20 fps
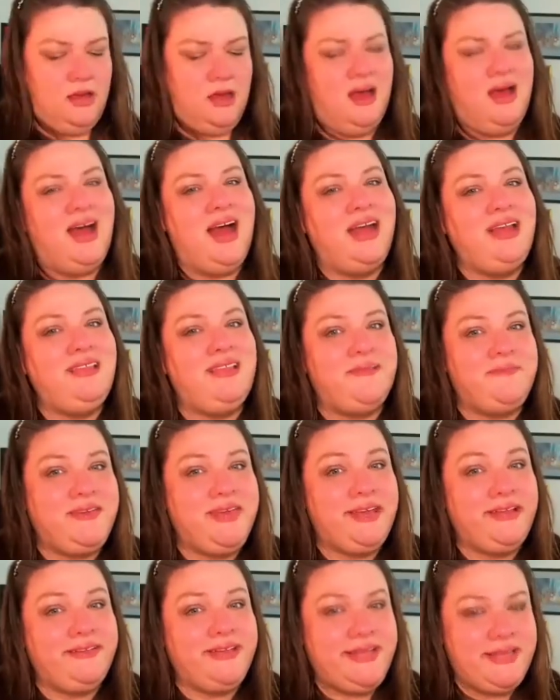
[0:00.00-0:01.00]
I love
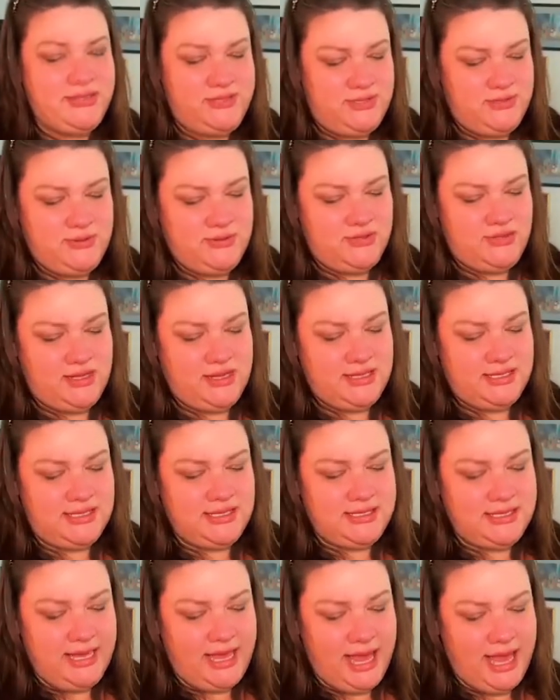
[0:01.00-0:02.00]
Kilian too. So this
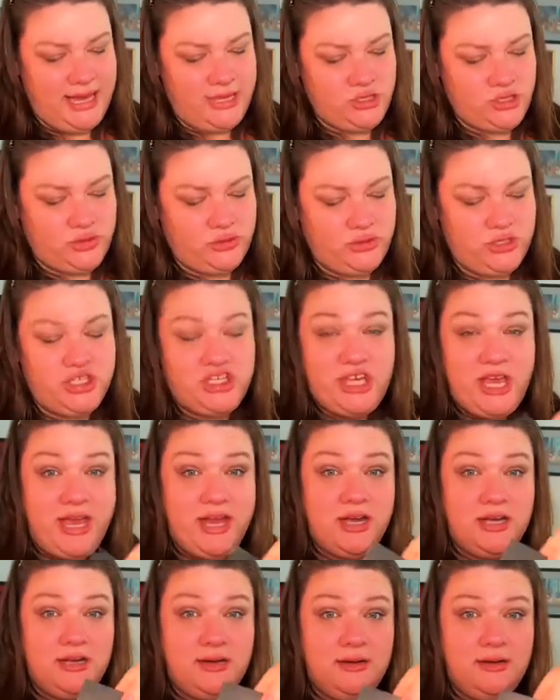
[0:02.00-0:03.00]
is the Angel
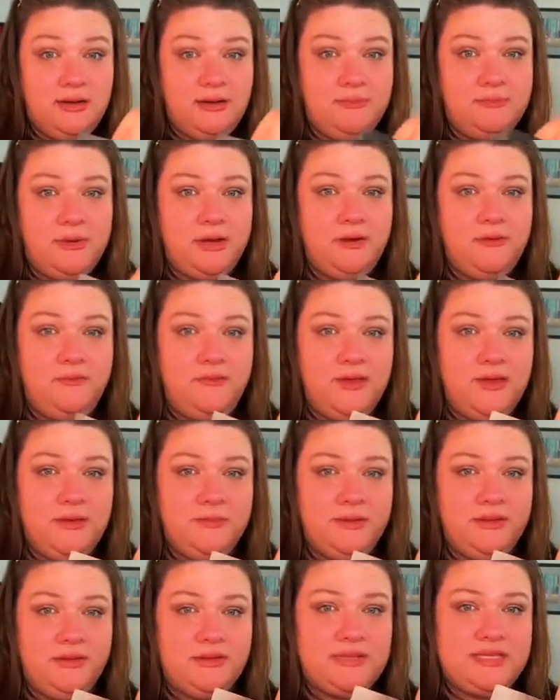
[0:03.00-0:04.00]
Share
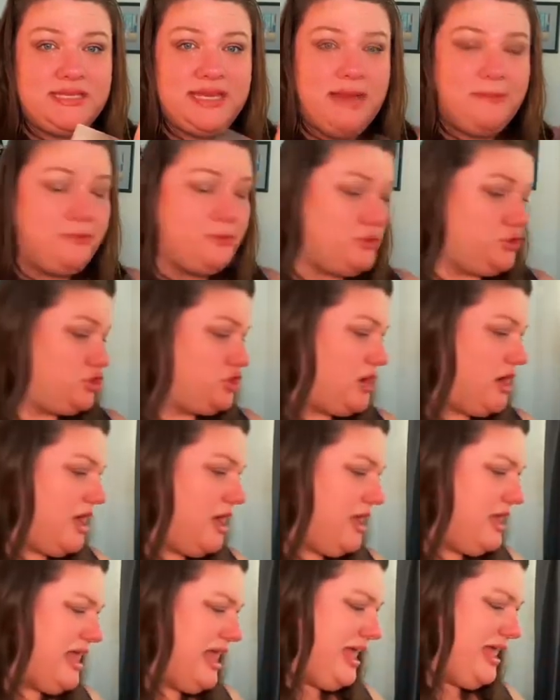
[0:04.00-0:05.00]
perfume, a little sample to try.